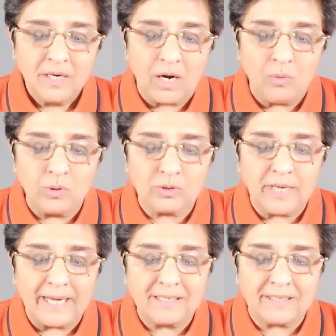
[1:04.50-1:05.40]
I want to
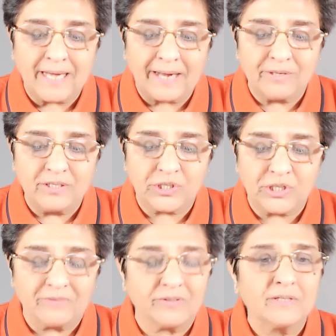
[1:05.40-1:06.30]
thank Karen
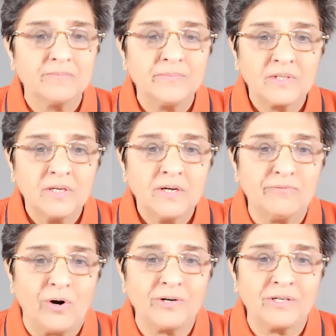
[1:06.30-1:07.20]
Shearer
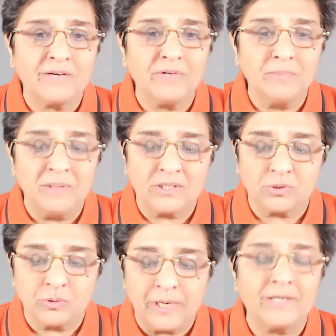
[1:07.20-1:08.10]
for giving me
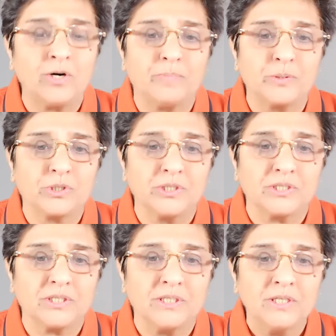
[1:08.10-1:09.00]
this rare
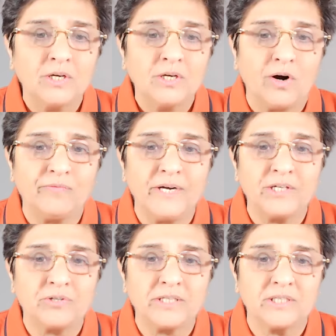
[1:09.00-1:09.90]
opportunity of
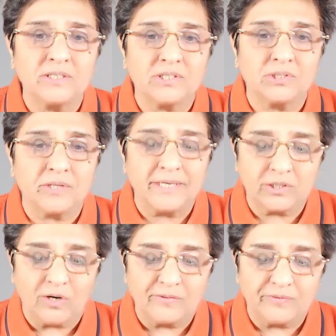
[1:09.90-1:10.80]
addressing this
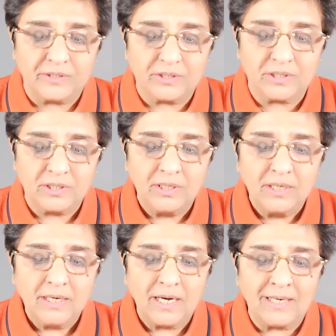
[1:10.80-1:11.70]
great conference.
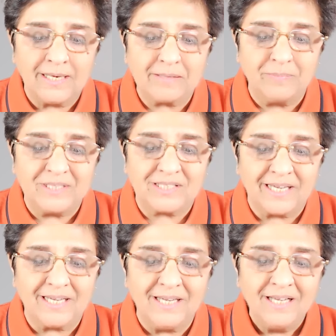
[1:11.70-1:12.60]
Let me
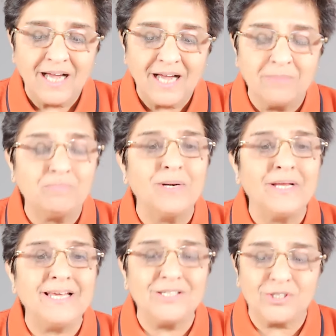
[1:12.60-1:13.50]
say, I'm
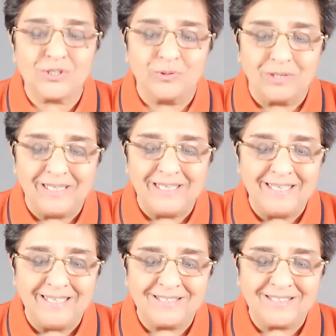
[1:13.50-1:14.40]
pleased to
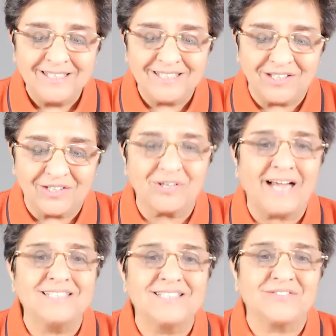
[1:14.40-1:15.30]
release the
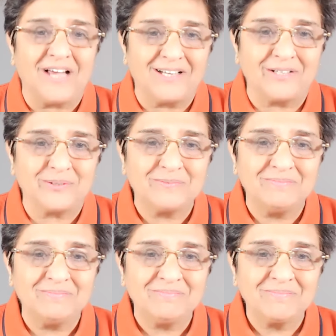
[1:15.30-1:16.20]
RISE value,
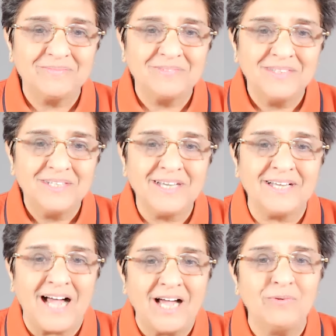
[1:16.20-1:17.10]

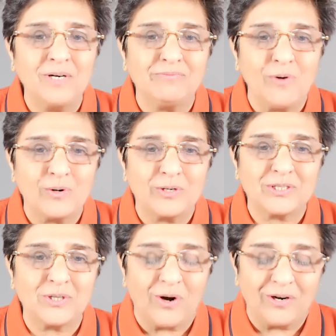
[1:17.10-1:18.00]
and I will
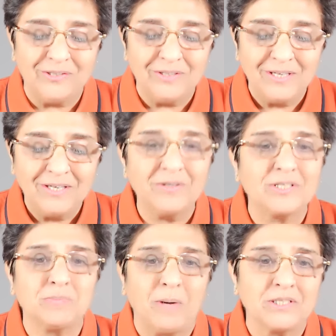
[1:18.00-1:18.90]
focus on
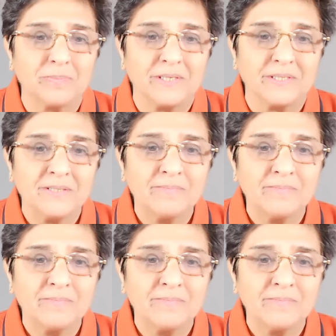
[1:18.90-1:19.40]
responsible.